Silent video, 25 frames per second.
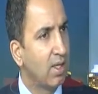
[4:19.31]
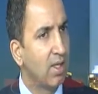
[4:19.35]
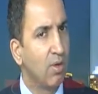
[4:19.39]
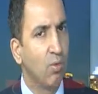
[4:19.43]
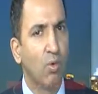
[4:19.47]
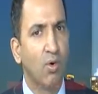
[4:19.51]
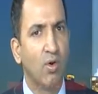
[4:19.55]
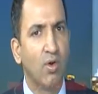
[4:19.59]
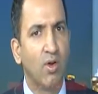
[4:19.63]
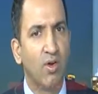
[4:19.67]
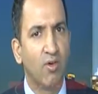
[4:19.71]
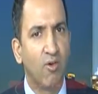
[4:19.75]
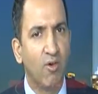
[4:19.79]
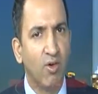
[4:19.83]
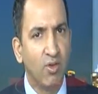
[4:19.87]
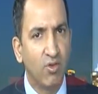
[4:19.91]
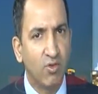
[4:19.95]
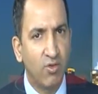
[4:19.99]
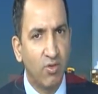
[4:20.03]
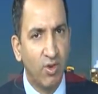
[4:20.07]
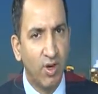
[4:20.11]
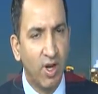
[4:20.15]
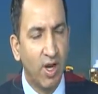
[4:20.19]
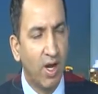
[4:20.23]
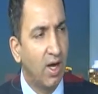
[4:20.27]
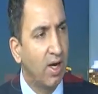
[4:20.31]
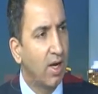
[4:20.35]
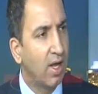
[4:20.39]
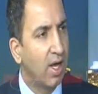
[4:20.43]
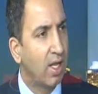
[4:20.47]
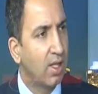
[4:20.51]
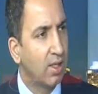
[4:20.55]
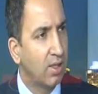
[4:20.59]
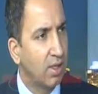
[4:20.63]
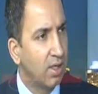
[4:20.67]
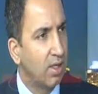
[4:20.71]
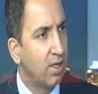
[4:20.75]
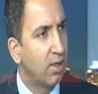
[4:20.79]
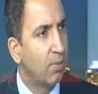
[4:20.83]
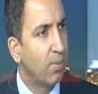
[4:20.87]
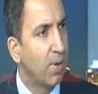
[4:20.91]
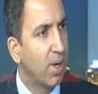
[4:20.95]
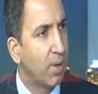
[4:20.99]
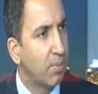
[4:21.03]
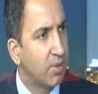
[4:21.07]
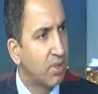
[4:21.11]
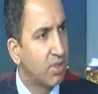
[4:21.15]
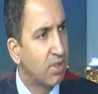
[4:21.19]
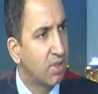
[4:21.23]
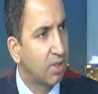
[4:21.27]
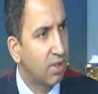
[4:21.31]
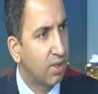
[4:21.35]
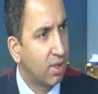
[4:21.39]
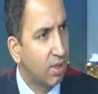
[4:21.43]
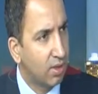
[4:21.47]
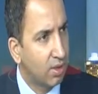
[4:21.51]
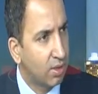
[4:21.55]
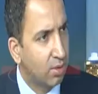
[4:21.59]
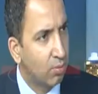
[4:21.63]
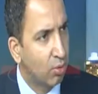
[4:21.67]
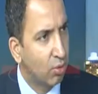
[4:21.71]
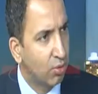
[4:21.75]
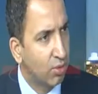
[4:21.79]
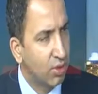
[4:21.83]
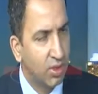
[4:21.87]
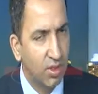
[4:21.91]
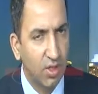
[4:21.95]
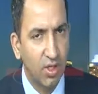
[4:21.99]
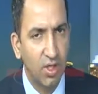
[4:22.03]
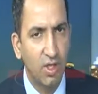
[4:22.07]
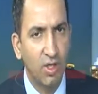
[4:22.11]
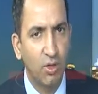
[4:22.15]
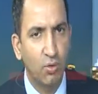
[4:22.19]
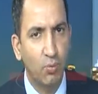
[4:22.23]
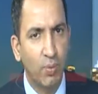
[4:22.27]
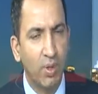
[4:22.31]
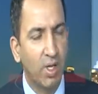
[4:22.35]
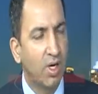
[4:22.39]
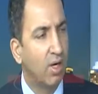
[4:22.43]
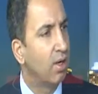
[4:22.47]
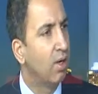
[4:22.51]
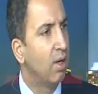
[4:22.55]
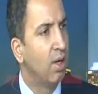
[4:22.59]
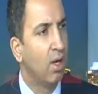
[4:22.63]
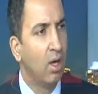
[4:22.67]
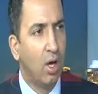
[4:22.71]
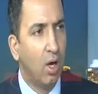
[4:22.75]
they want to increase trade, and the Indian Prime Minister Narendra Modi ji, he's been